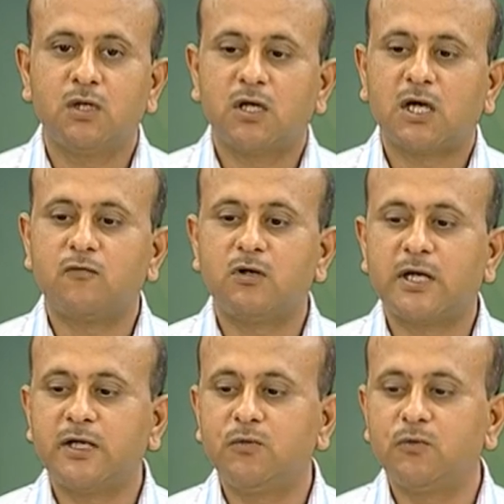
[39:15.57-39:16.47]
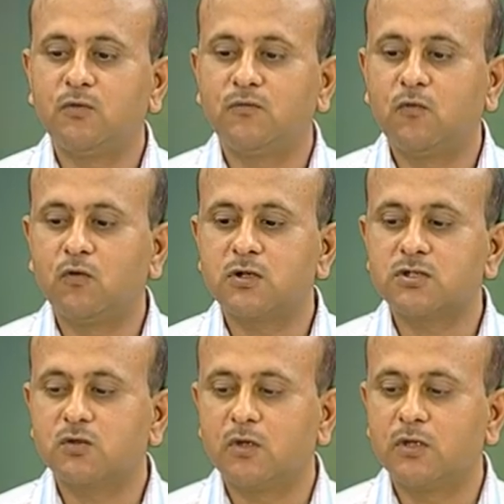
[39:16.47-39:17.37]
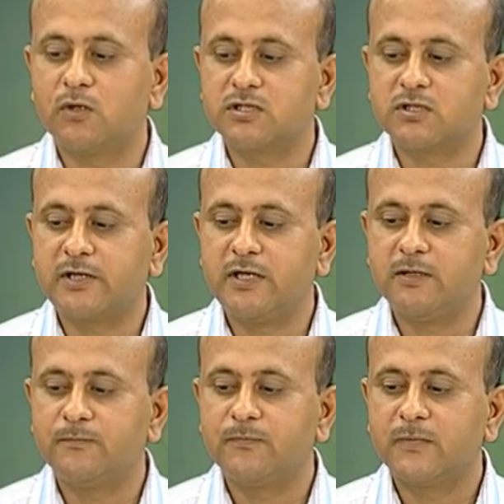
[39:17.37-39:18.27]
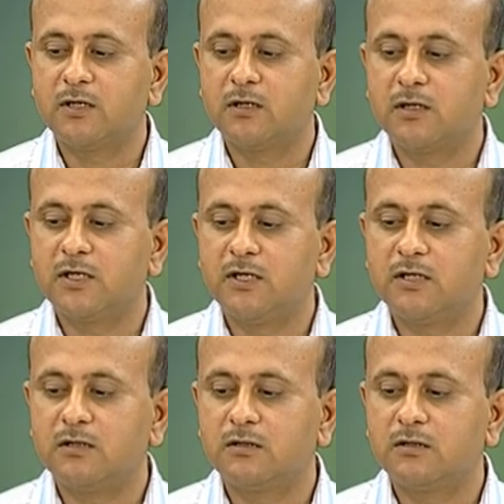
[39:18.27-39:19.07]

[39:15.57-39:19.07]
I would like you to focus on your screen here.